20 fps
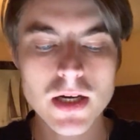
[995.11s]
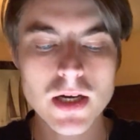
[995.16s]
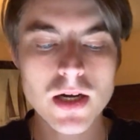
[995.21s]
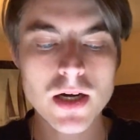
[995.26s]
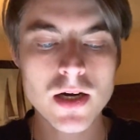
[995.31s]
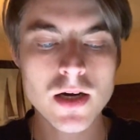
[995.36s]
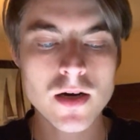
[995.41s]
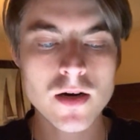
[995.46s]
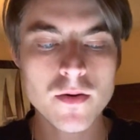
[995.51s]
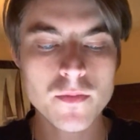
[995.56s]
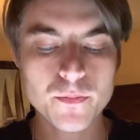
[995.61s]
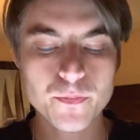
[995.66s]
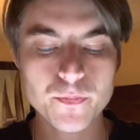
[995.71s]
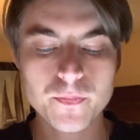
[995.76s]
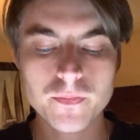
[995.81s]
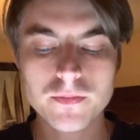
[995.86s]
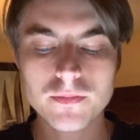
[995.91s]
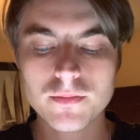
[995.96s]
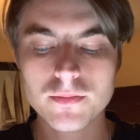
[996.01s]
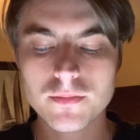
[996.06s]

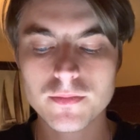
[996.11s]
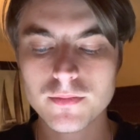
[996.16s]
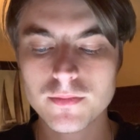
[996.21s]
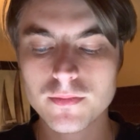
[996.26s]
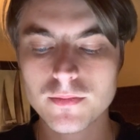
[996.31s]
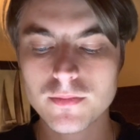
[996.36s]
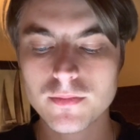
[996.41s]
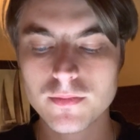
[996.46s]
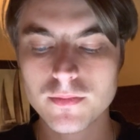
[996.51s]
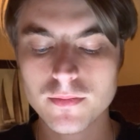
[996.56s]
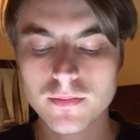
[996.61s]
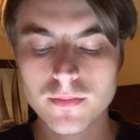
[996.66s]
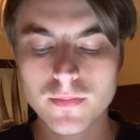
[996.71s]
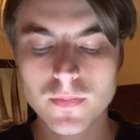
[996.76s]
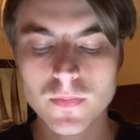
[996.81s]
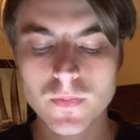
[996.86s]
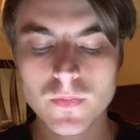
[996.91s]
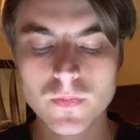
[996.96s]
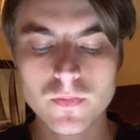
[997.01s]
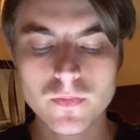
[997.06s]

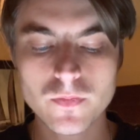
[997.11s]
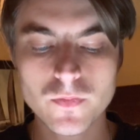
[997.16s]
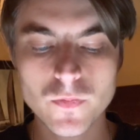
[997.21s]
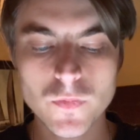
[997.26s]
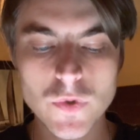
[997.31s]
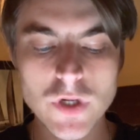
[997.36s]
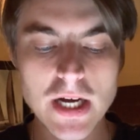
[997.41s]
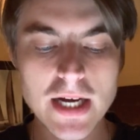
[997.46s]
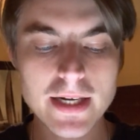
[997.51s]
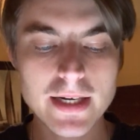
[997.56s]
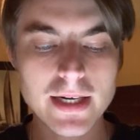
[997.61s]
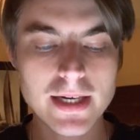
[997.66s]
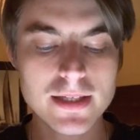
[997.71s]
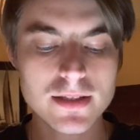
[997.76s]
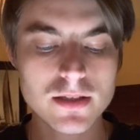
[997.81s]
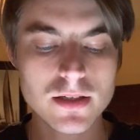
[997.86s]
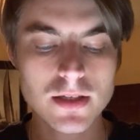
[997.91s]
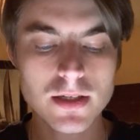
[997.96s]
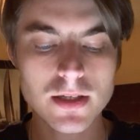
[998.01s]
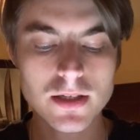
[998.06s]
Well, I can
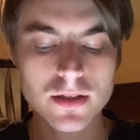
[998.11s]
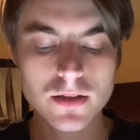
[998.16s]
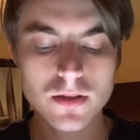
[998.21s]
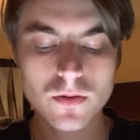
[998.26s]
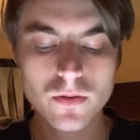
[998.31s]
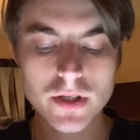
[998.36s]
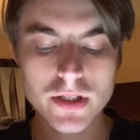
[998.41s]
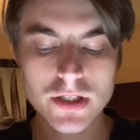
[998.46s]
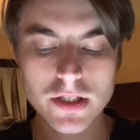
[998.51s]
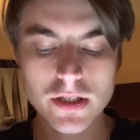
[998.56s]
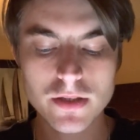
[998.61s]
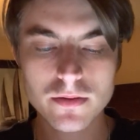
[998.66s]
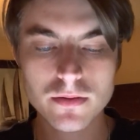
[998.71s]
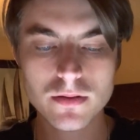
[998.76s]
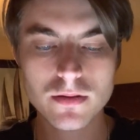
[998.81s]
answer another question.